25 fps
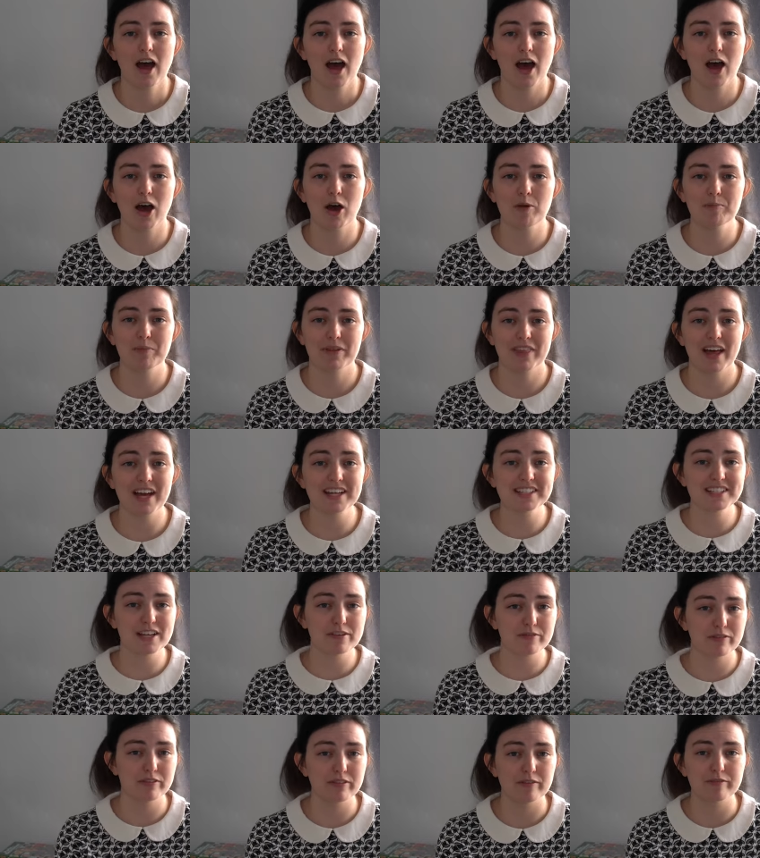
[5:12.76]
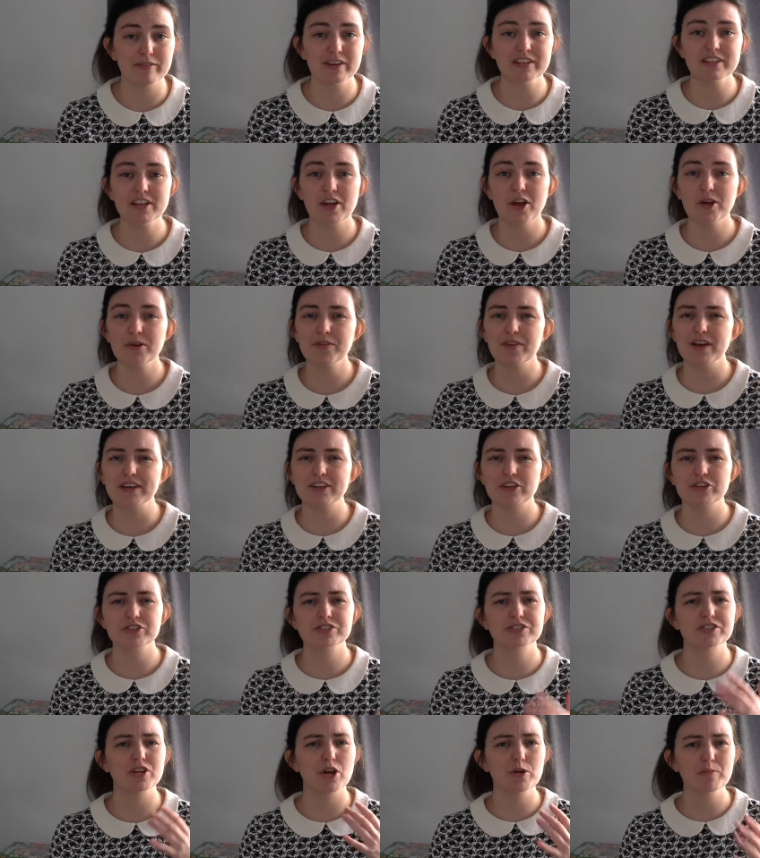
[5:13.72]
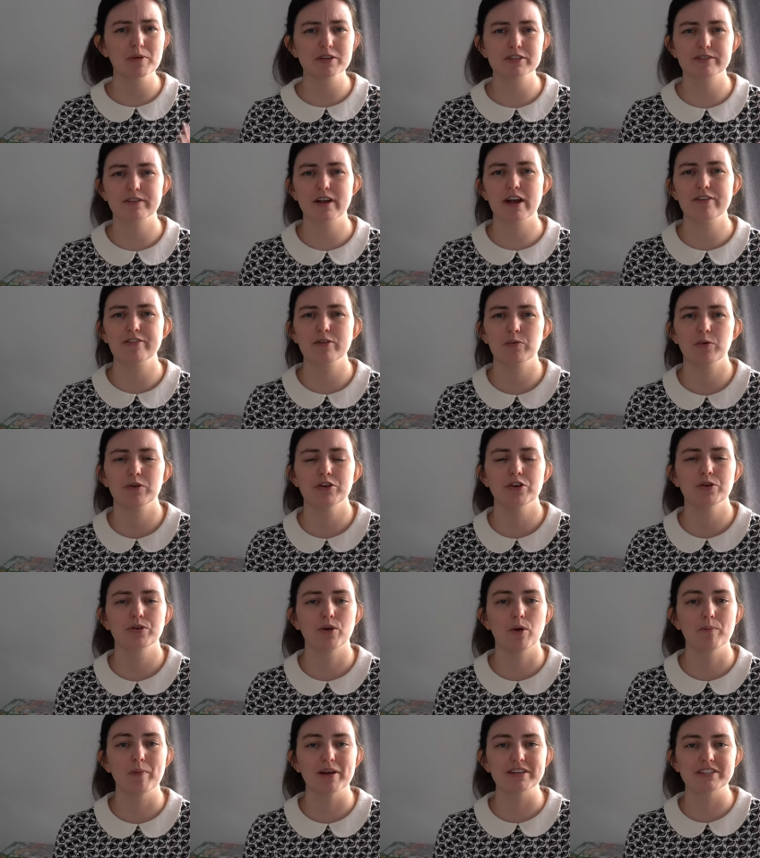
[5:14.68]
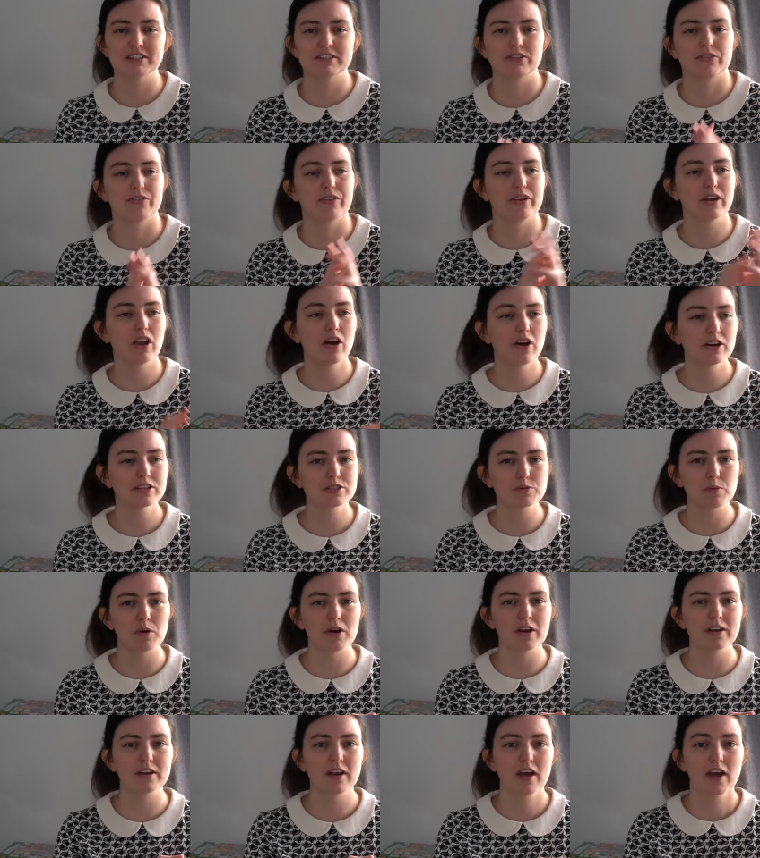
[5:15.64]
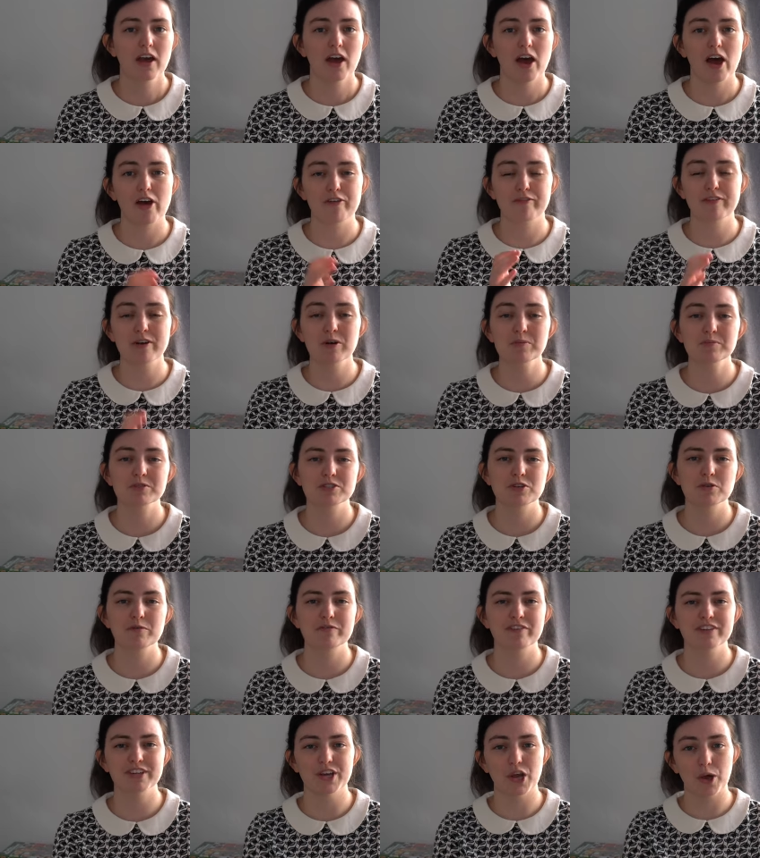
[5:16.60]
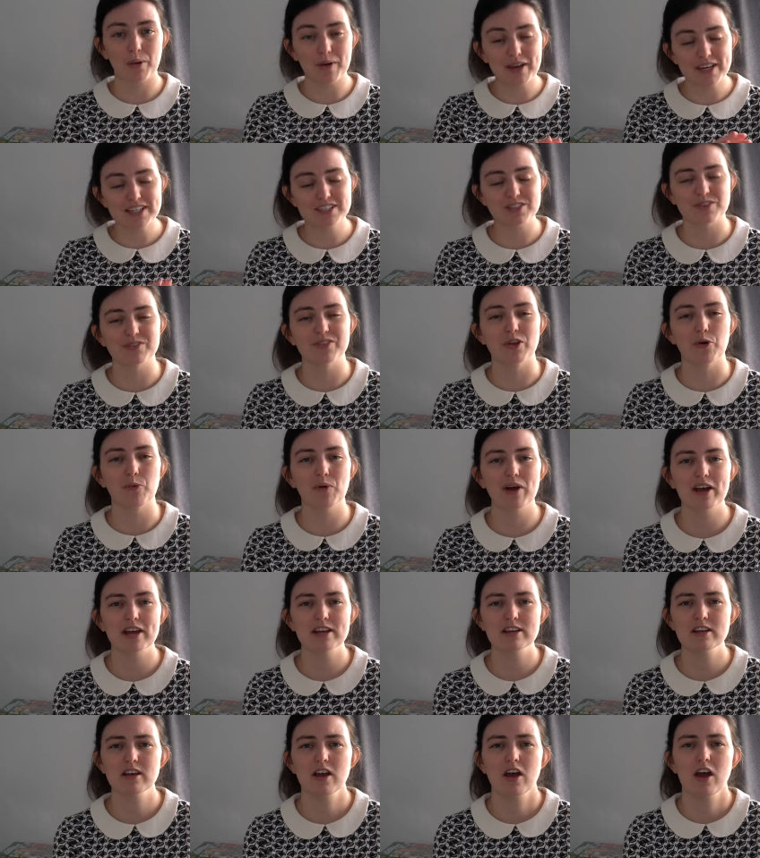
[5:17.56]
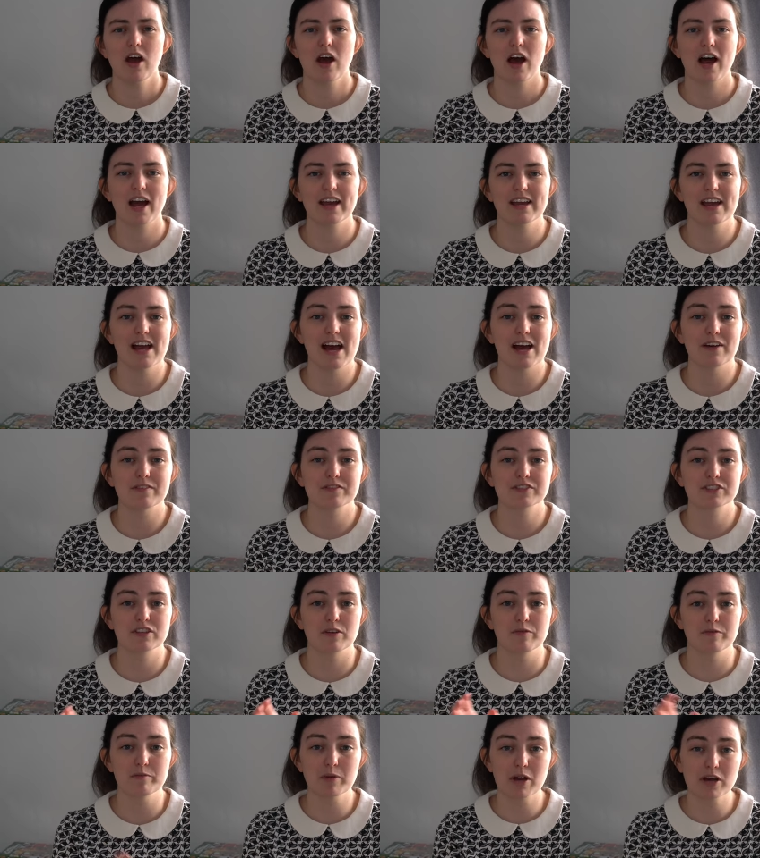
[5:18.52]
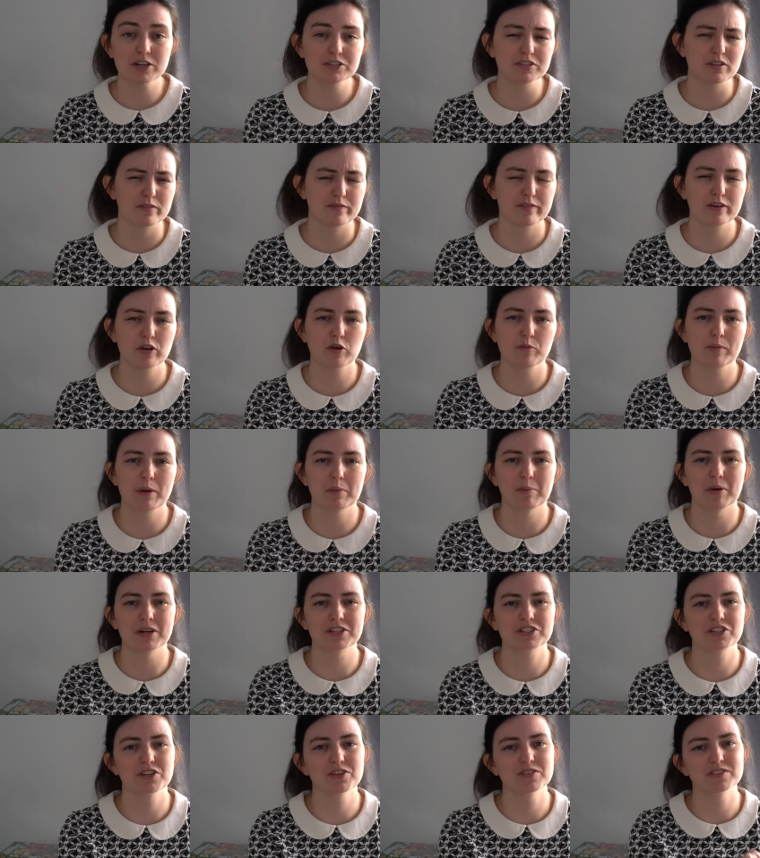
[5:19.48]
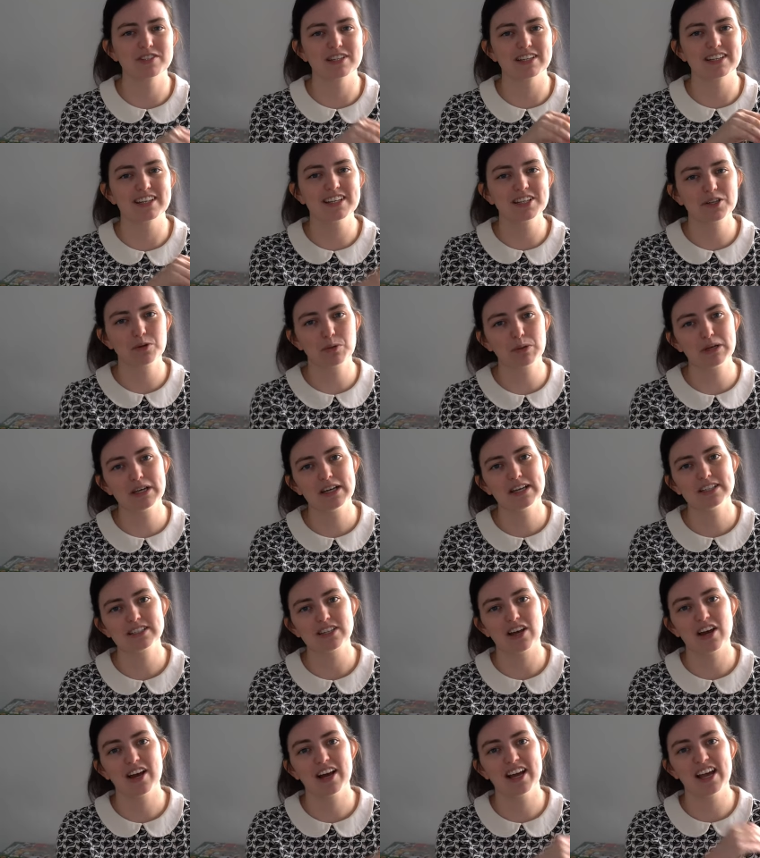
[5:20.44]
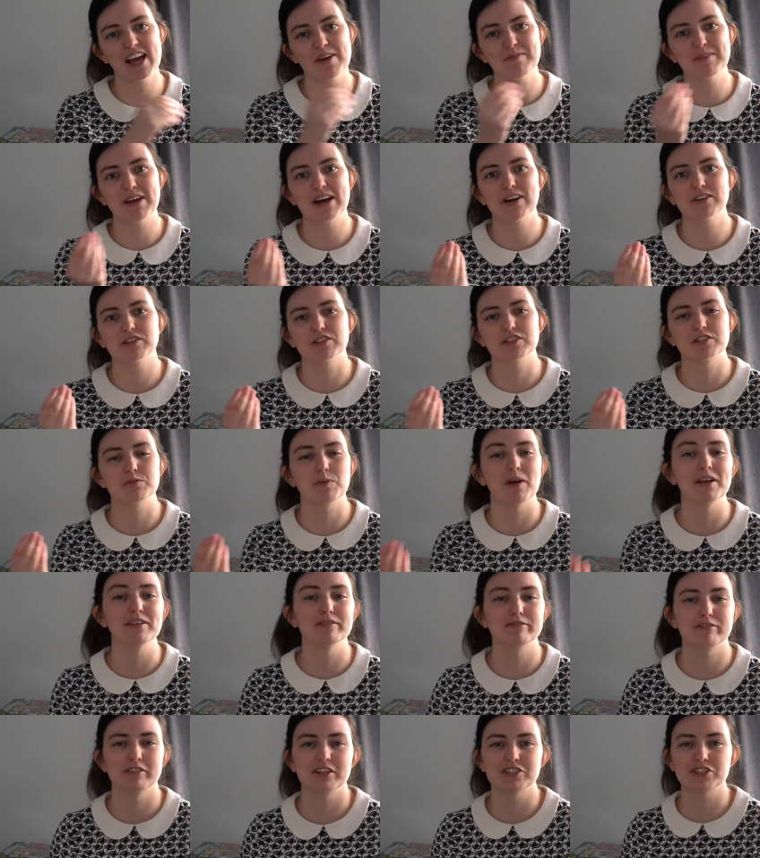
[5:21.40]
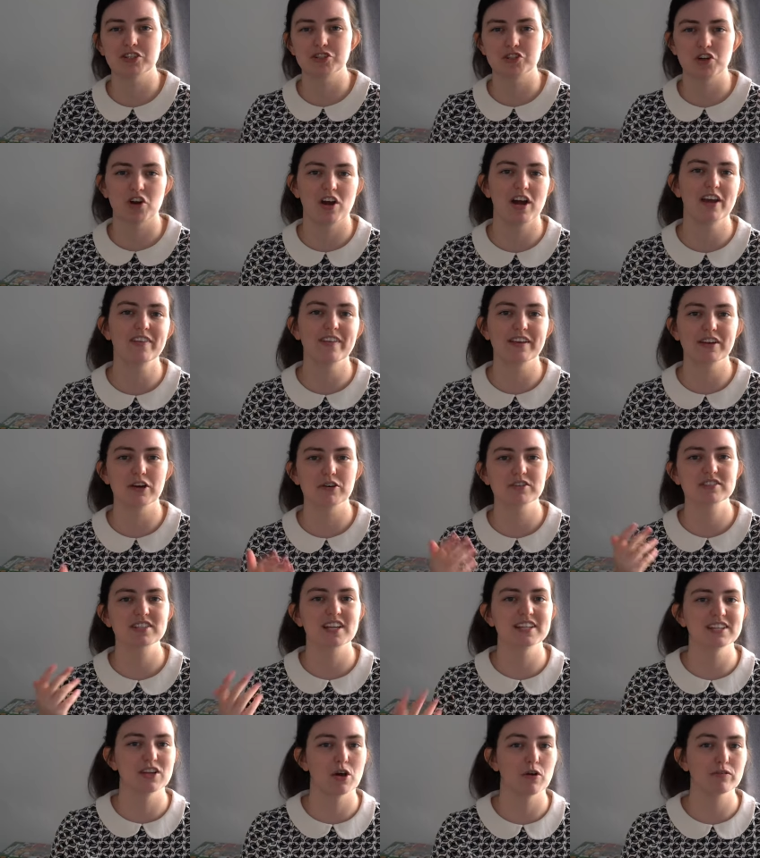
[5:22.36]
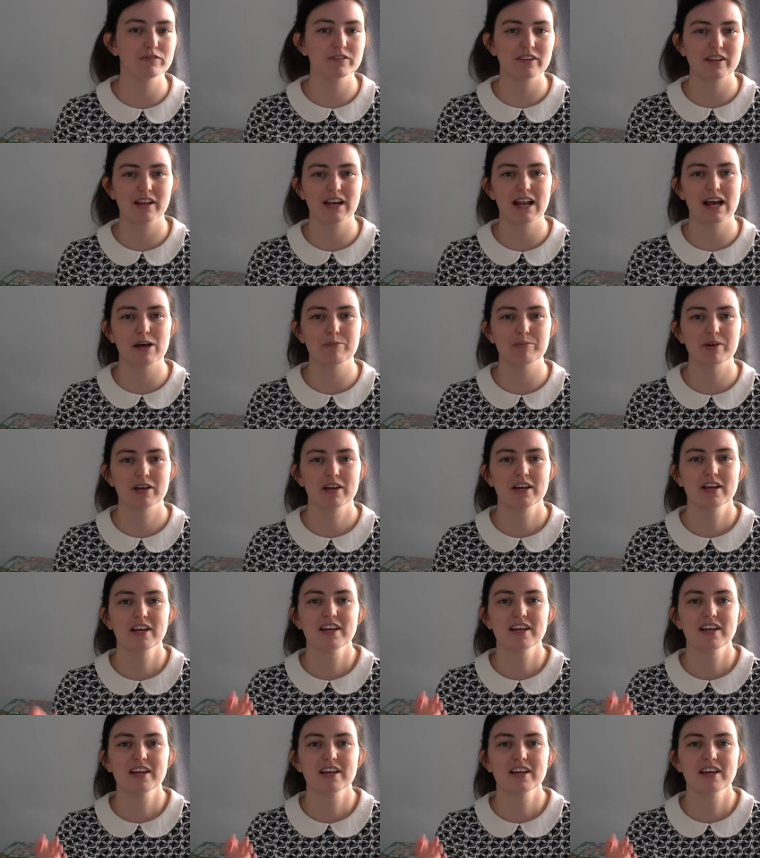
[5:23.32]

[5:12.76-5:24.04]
But that is it for the video. Thank you so much for everyone who commented on the last one. A film suit video is on the way. I have submerged the film in my chosen liquid. I am now just waiting for it to dry, then I'll send it off to the lab.